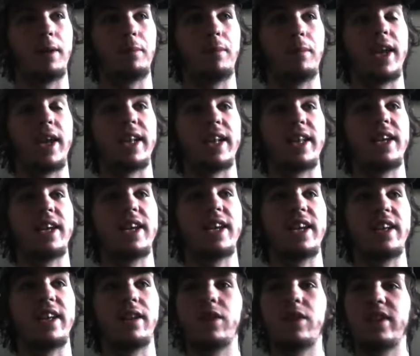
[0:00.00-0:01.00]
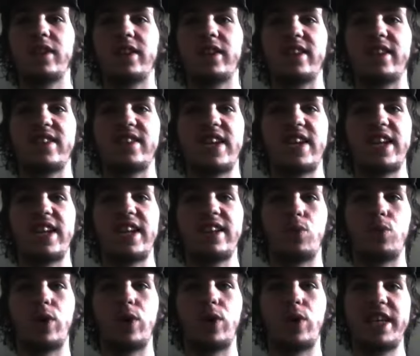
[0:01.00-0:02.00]
and uh, The Descent is
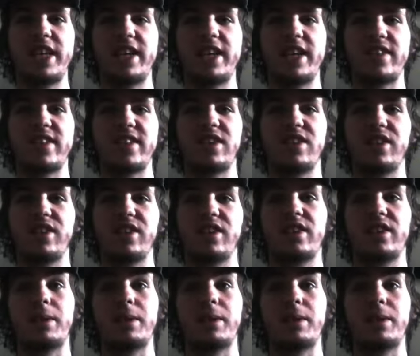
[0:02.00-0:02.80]
widely considered